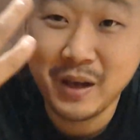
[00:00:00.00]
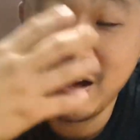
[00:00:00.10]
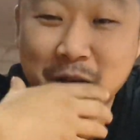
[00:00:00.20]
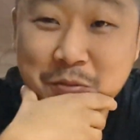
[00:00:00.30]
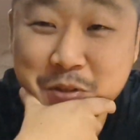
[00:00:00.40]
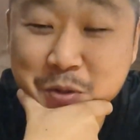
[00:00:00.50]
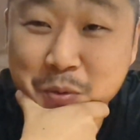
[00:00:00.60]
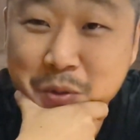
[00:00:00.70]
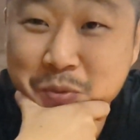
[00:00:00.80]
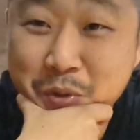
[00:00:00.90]
I don't even know
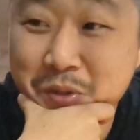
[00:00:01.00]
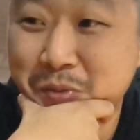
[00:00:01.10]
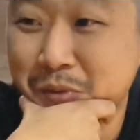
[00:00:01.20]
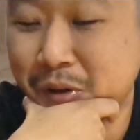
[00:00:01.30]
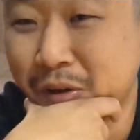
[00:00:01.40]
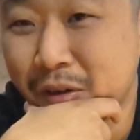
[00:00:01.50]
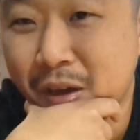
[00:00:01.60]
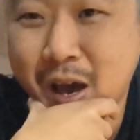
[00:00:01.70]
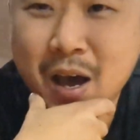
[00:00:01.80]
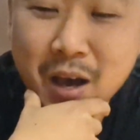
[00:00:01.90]
what
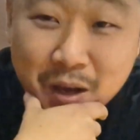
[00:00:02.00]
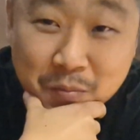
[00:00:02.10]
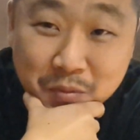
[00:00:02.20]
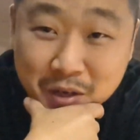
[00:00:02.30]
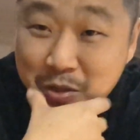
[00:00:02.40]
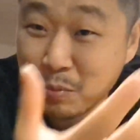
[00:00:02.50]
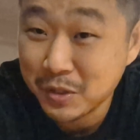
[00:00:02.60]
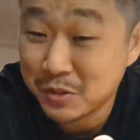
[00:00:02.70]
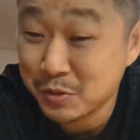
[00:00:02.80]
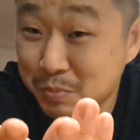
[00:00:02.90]
I don't
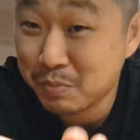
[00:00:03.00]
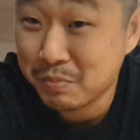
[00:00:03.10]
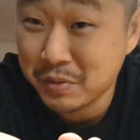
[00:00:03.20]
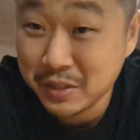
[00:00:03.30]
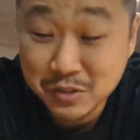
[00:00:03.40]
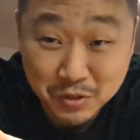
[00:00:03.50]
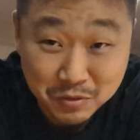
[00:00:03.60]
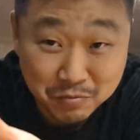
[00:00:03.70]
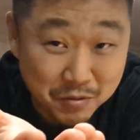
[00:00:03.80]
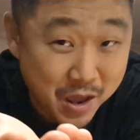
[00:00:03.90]
want to be sort
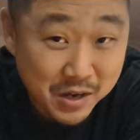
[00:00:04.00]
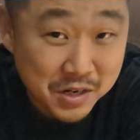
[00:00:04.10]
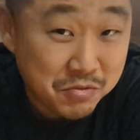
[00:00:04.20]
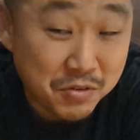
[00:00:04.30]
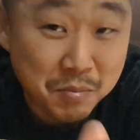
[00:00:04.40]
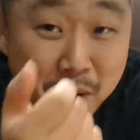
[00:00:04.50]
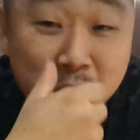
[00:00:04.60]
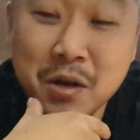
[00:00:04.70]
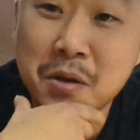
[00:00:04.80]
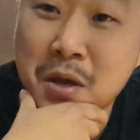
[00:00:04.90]
of negative about
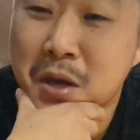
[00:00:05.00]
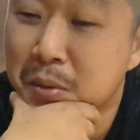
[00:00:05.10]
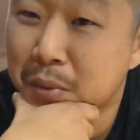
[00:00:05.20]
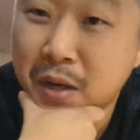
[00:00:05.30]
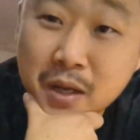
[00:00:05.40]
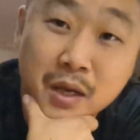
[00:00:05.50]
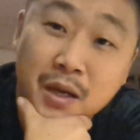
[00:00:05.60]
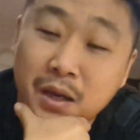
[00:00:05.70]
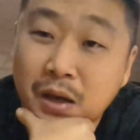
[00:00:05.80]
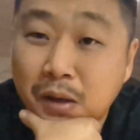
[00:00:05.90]
it, but
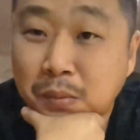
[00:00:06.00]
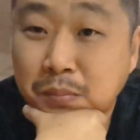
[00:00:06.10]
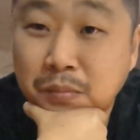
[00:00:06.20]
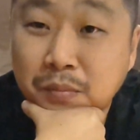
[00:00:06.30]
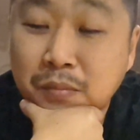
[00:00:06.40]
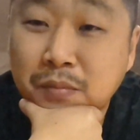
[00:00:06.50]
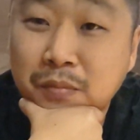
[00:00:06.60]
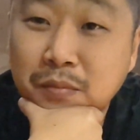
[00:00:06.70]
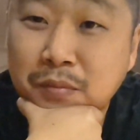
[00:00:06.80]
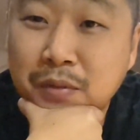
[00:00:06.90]

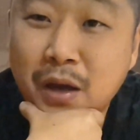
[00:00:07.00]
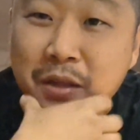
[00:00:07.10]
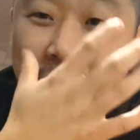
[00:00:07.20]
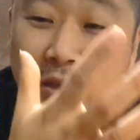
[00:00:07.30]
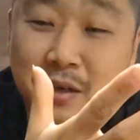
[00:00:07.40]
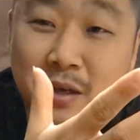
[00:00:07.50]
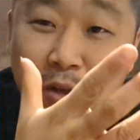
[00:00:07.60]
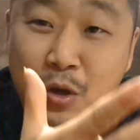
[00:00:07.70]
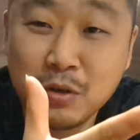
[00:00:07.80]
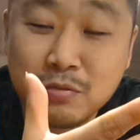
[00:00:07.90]
I think a
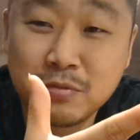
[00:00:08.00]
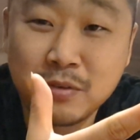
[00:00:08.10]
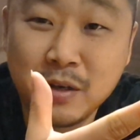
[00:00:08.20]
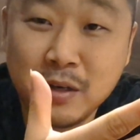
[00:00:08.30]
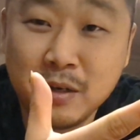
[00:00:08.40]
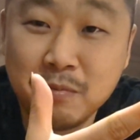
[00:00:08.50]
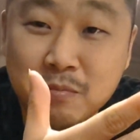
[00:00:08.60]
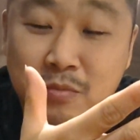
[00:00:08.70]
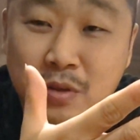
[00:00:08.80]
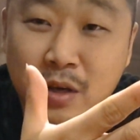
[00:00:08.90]
lot of
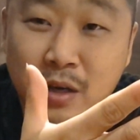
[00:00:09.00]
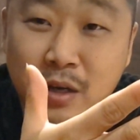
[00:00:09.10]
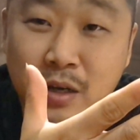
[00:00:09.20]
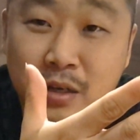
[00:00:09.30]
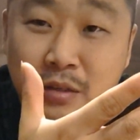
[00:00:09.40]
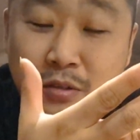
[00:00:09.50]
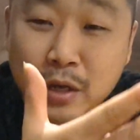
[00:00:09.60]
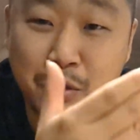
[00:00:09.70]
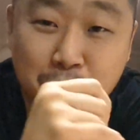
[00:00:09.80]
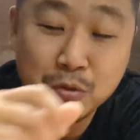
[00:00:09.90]

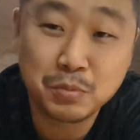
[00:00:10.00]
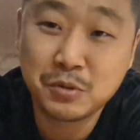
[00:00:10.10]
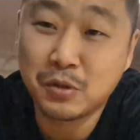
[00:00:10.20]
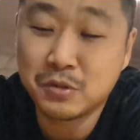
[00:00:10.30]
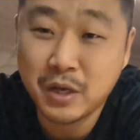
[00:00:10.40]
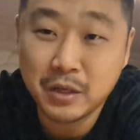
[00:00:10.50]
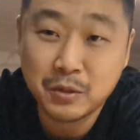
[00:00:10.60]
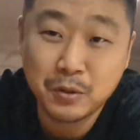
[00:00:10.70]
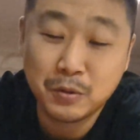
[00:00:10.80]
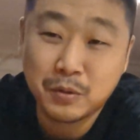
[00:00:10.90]
taiko groups or
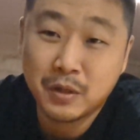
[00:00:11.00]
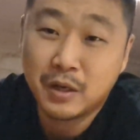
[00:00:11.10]
taiko